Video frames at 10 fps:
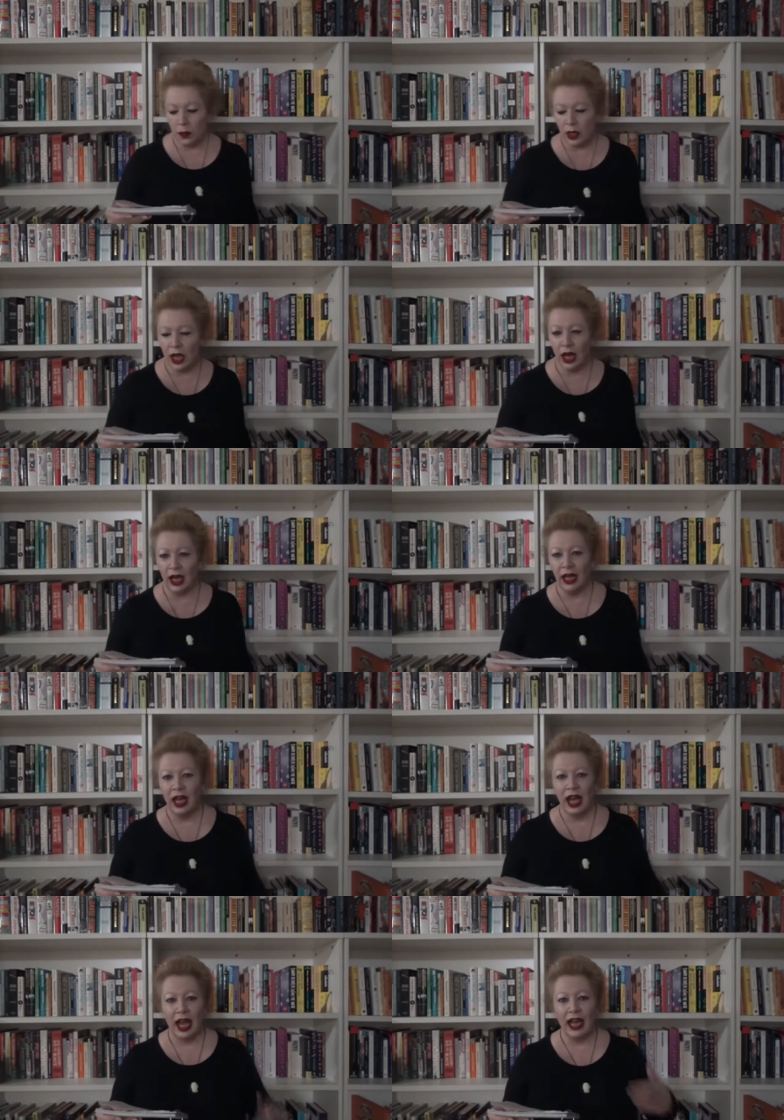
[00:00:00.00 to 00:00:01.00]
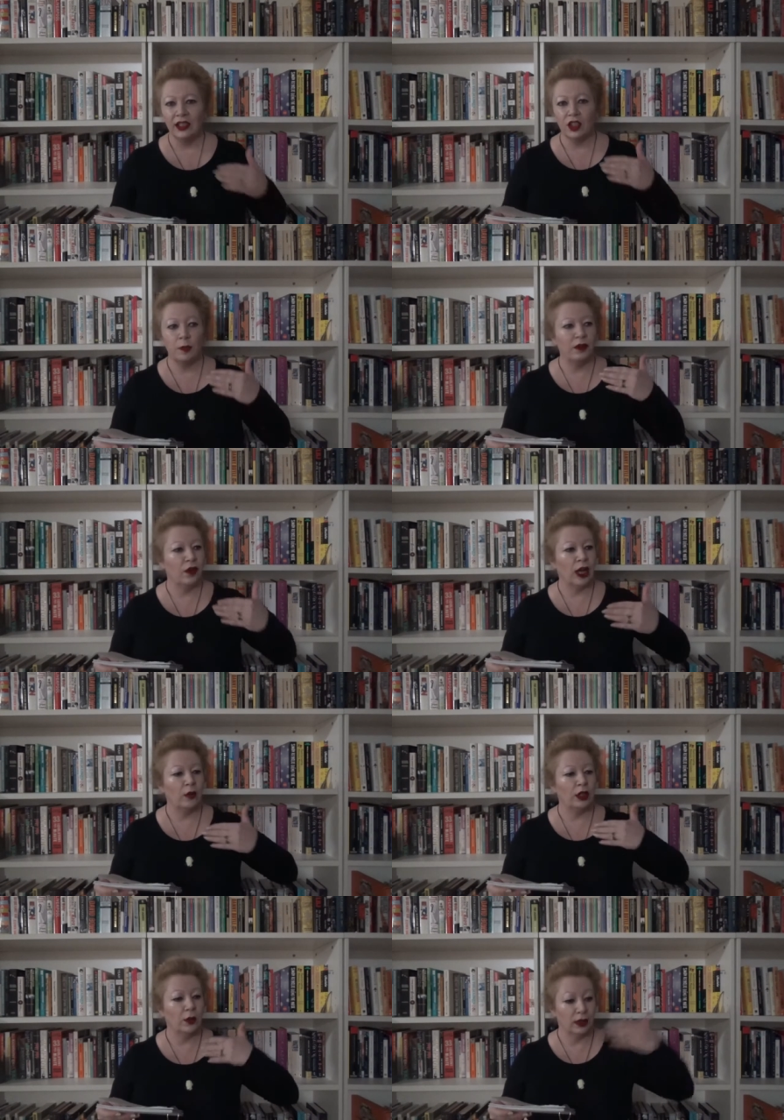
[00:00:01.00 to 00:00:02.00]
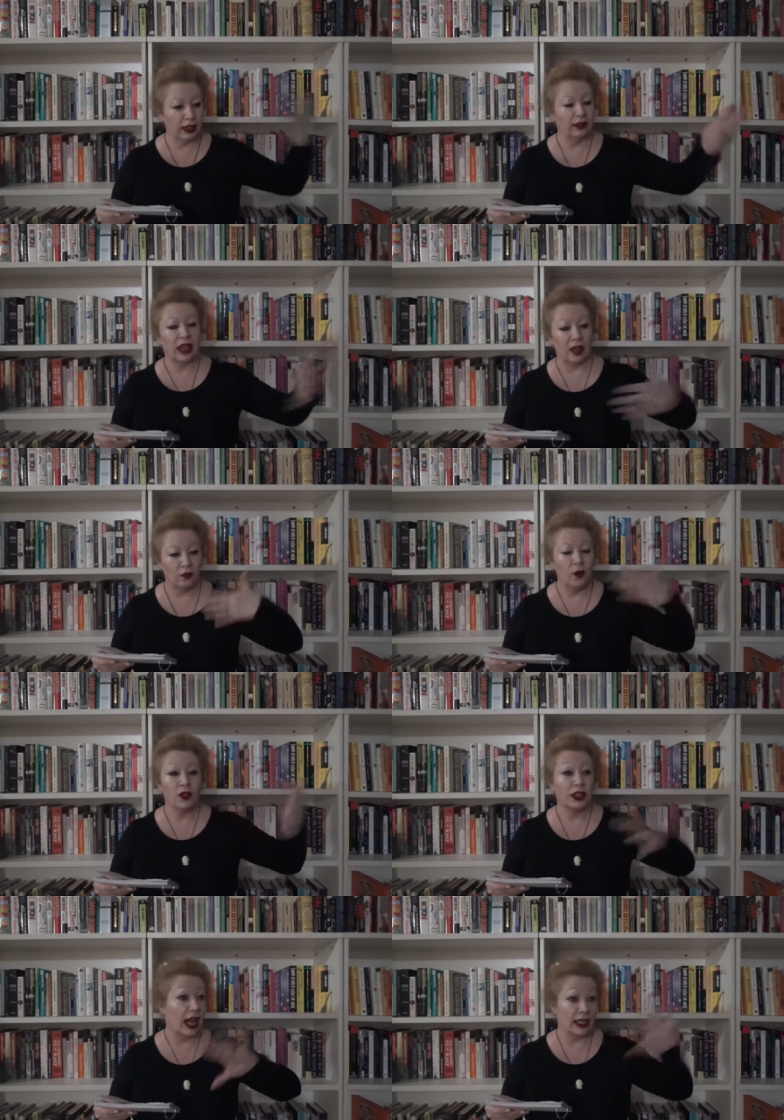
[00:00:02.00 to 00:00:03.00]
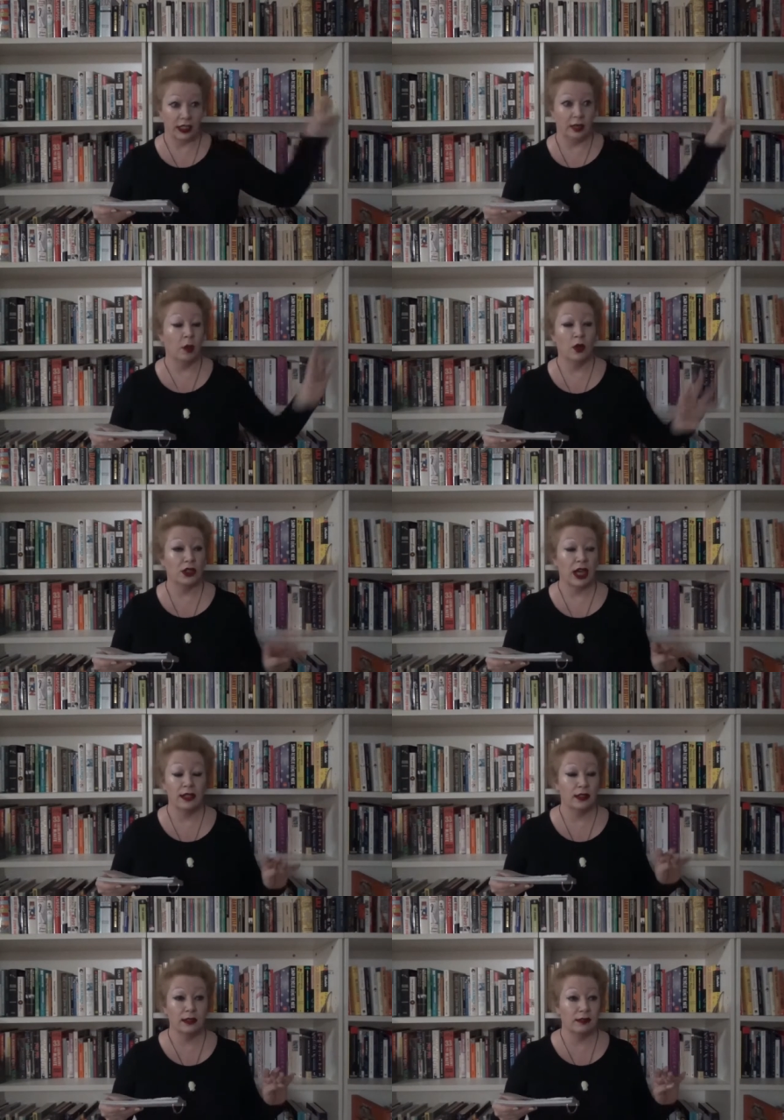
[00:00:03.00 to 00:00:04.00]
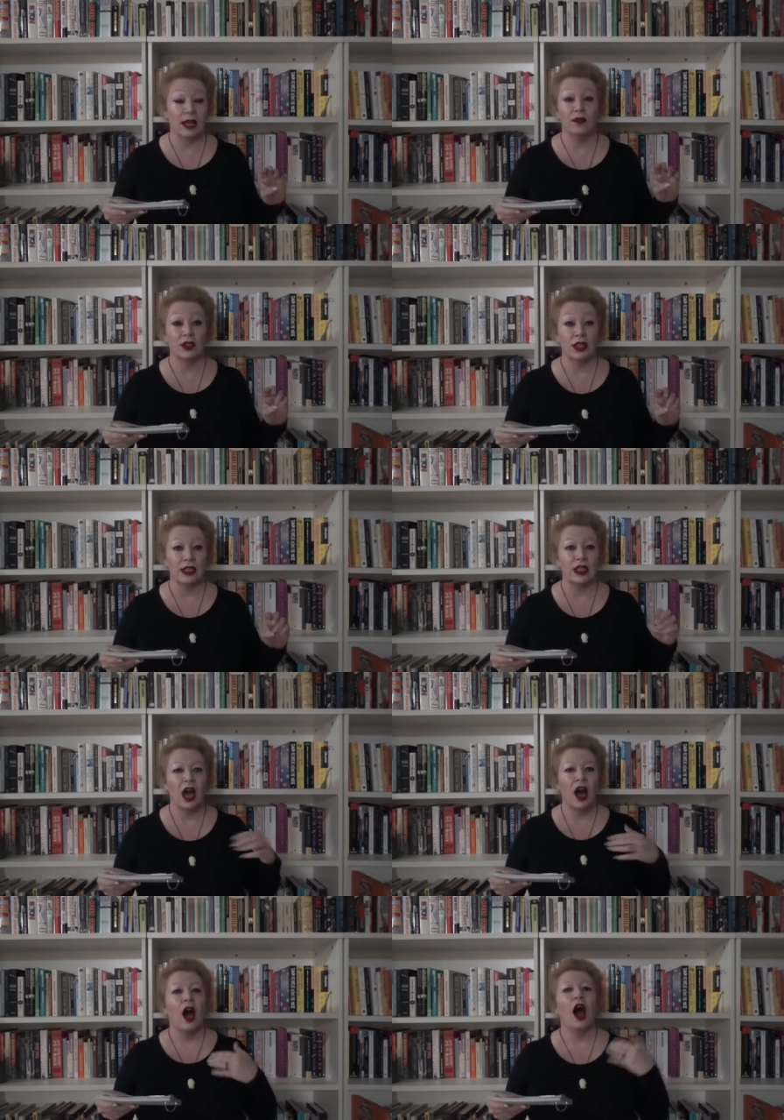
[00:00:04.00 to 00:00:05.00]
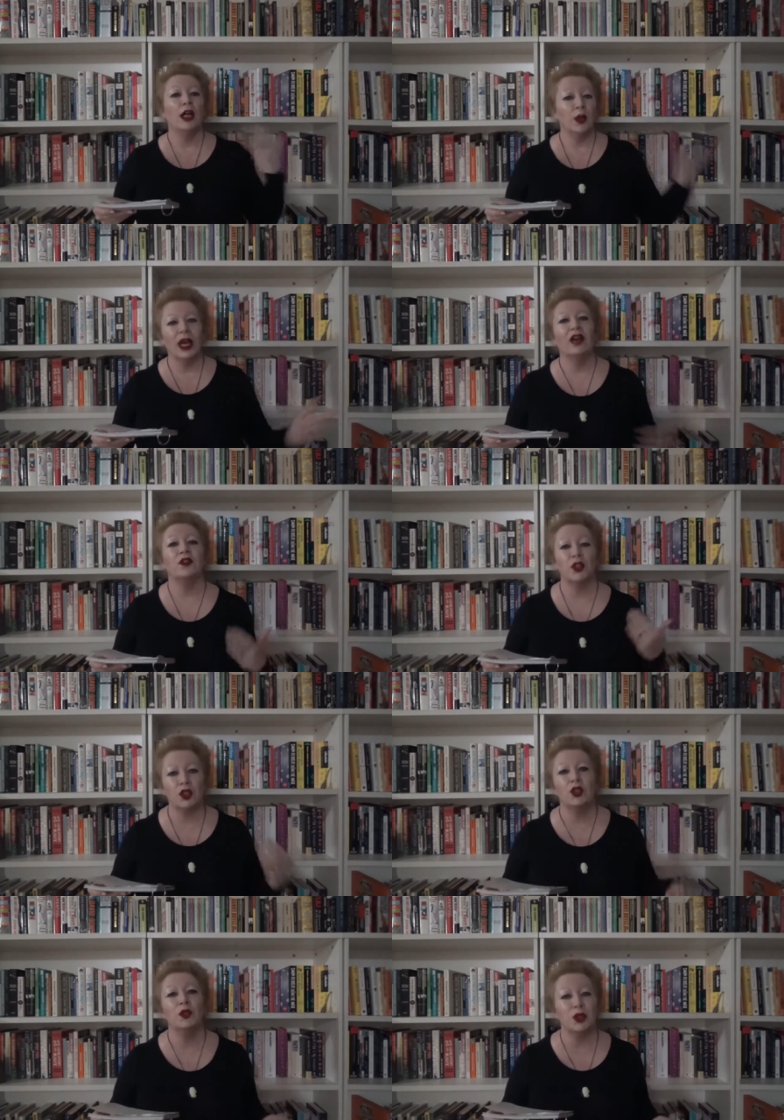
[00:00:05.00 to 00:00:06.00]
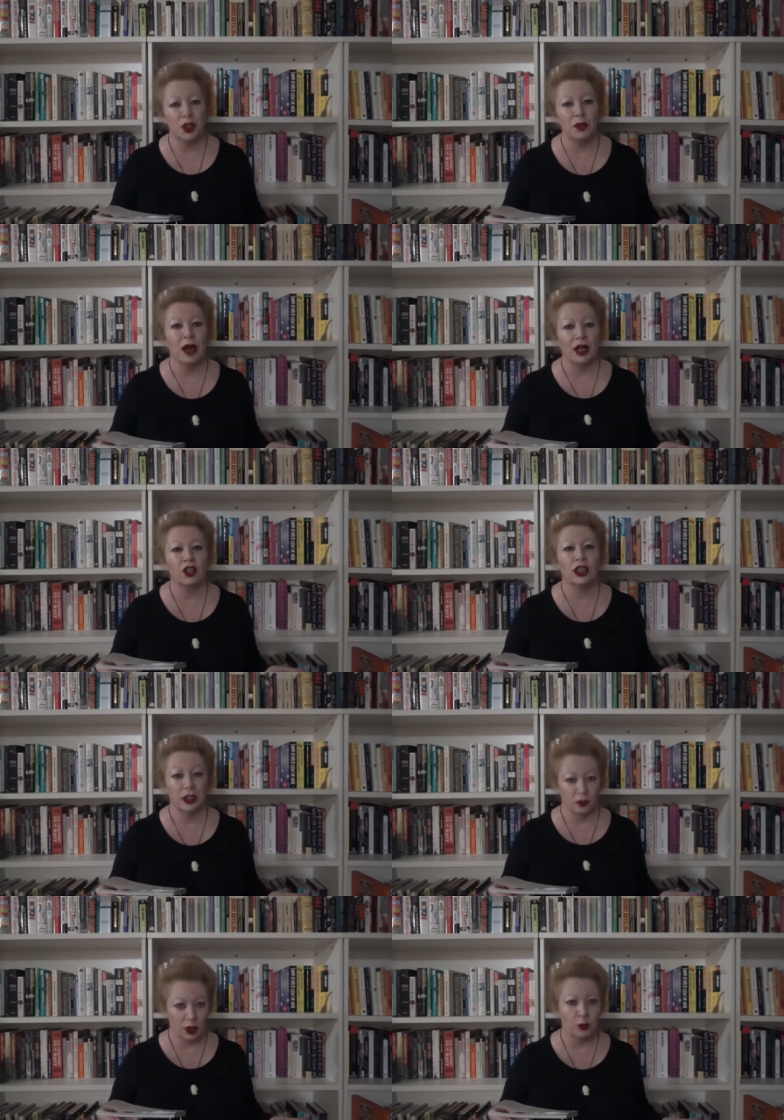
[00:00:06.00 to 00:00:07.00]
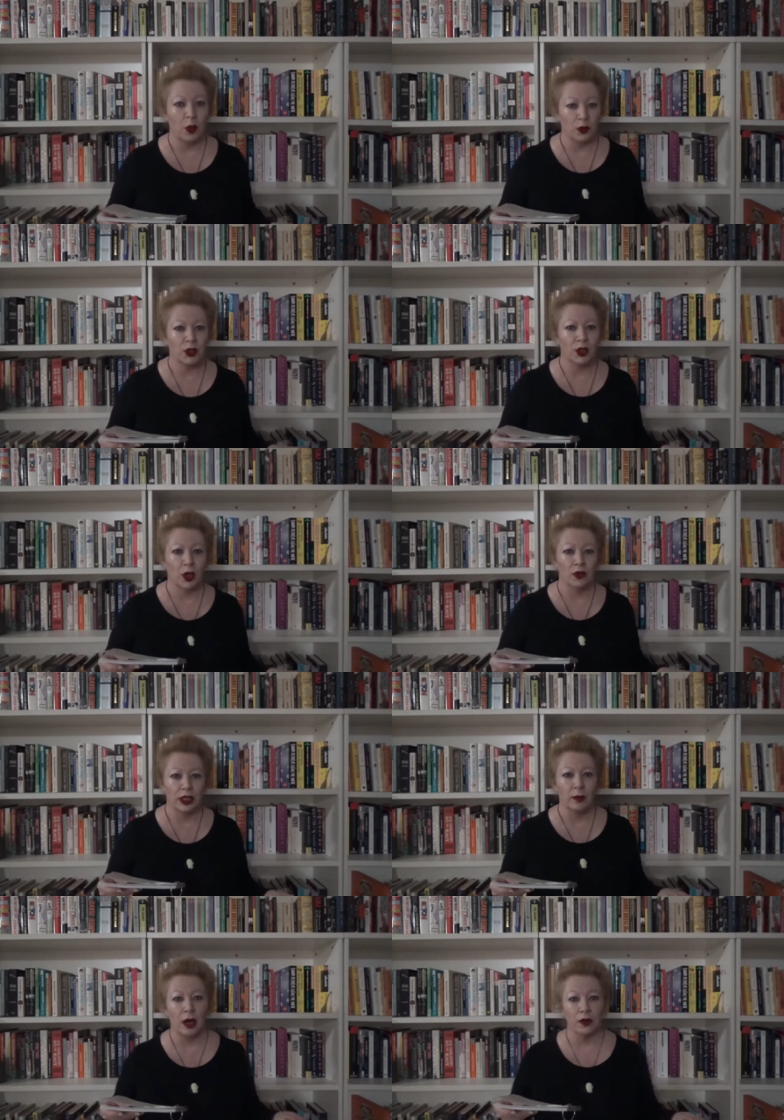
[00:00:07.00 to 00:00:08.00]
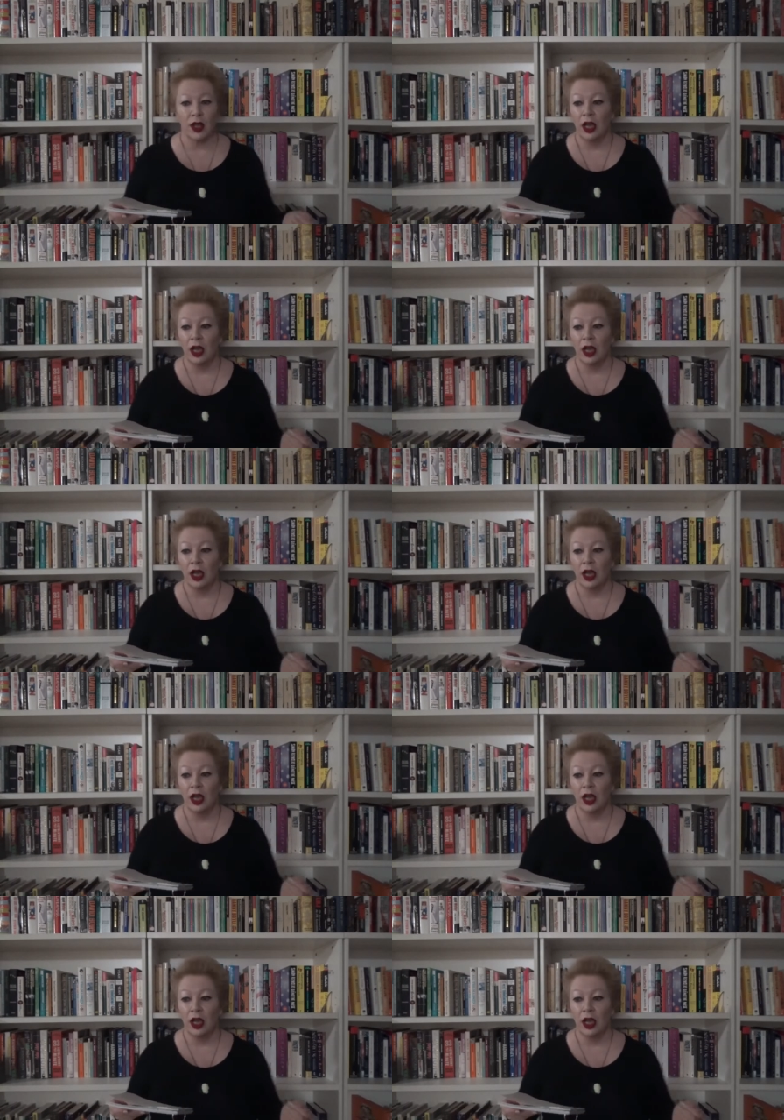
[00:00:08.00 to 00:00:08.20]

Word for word: And to be frank with you, in that first case, and in most cases ever since, I don't have to do too much in response to those emails,